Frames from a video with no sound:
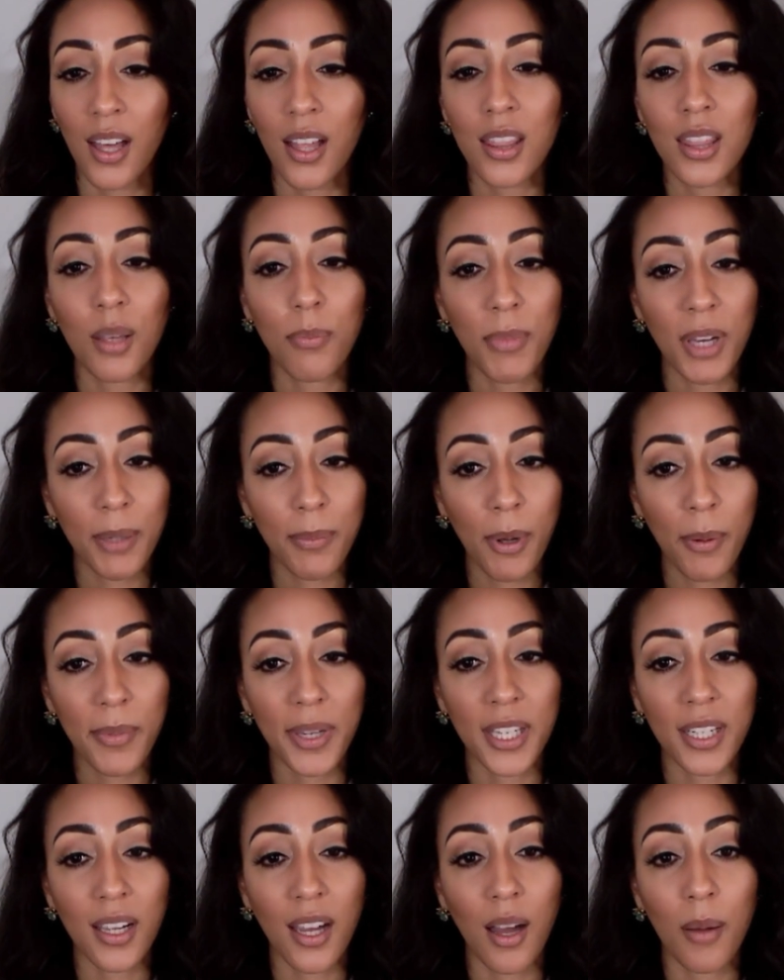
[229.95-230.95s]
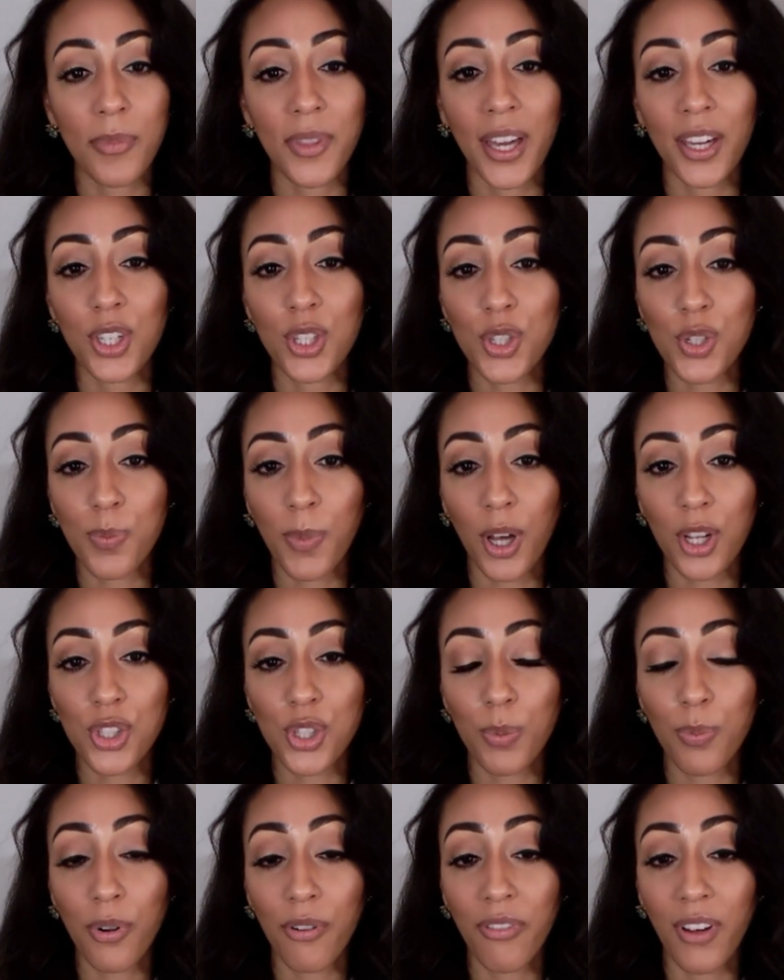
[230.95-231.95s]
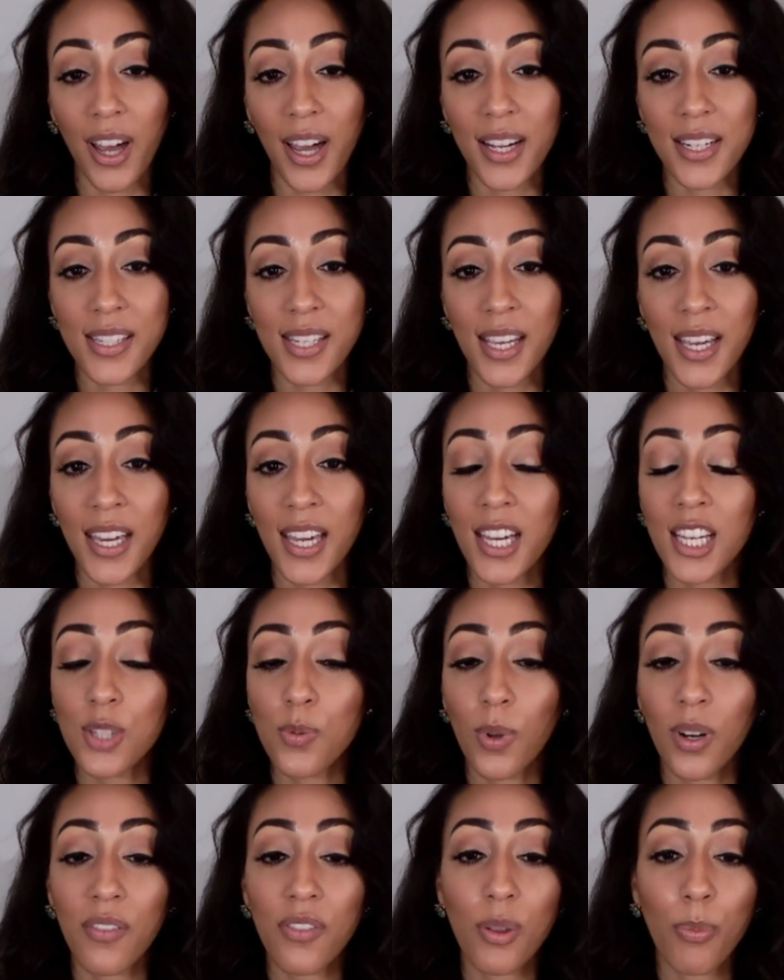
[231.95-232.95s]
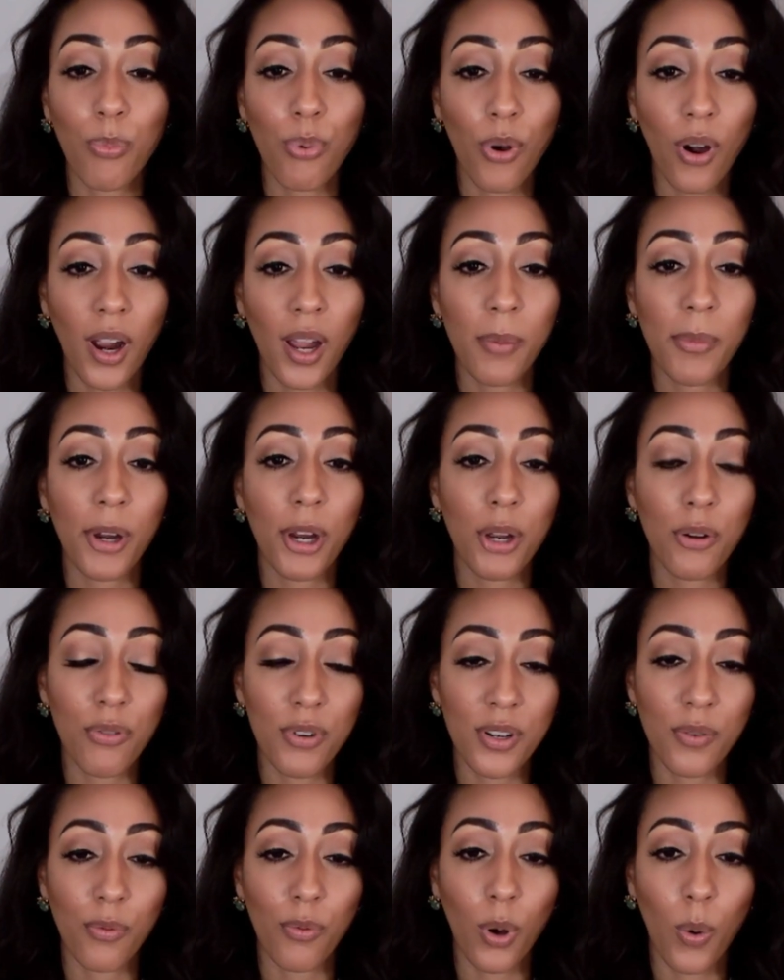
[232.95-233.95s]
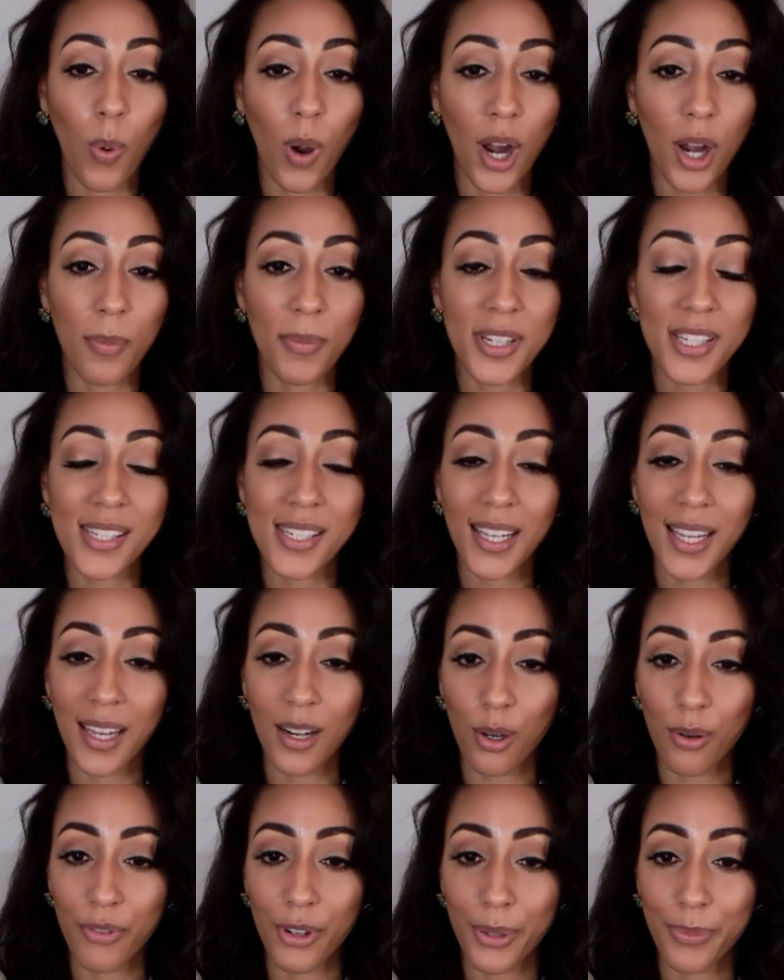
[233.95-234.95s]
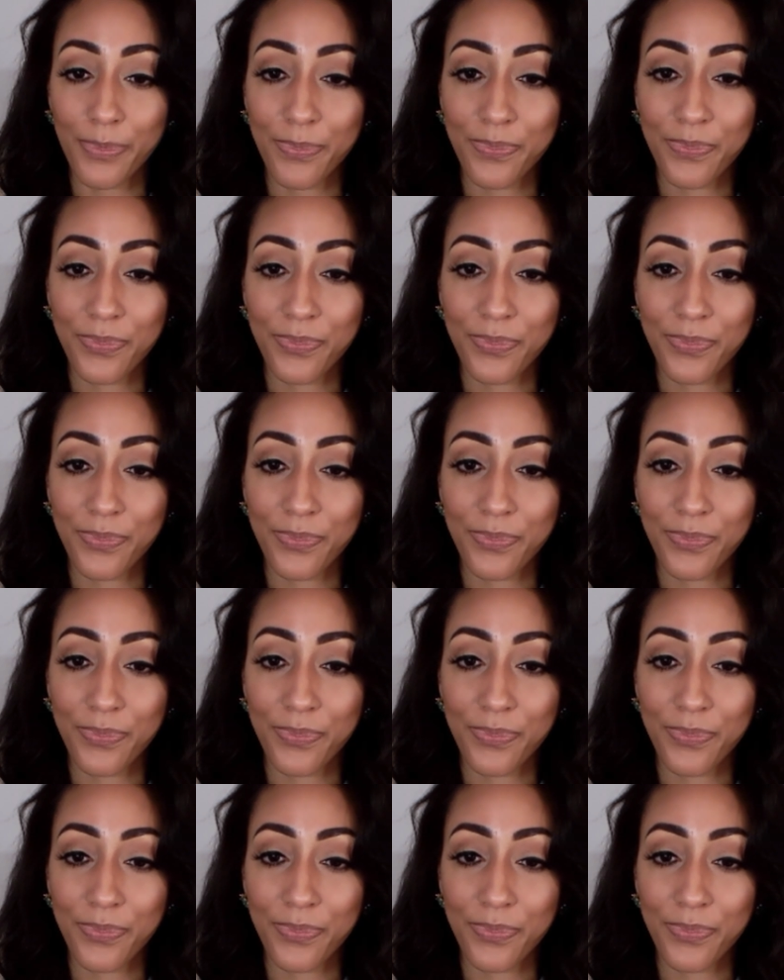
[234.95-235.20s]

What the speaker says: the minimum income that your sponsor provides is one of the primary requirements to get over.